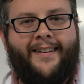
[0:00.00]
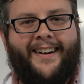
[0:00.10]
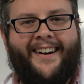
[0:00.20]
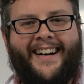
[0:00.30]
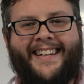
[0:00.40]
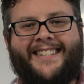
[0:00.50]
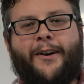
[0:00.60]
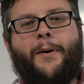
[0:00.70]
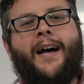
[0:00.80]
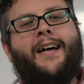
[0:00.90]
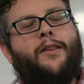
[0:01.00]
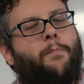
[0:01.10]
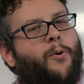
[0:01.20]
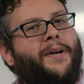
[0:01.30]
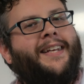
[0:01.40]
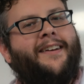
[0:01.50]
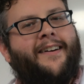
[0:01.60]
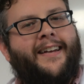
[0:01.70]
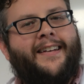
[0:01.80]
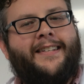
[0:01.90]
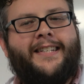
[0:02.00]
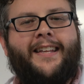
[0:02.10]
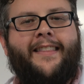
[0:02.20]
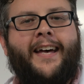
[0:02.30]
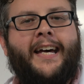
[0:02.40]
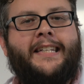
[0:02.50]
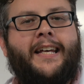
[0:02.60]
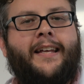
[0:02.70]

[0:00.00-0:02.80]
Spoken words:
All right, so the point here is that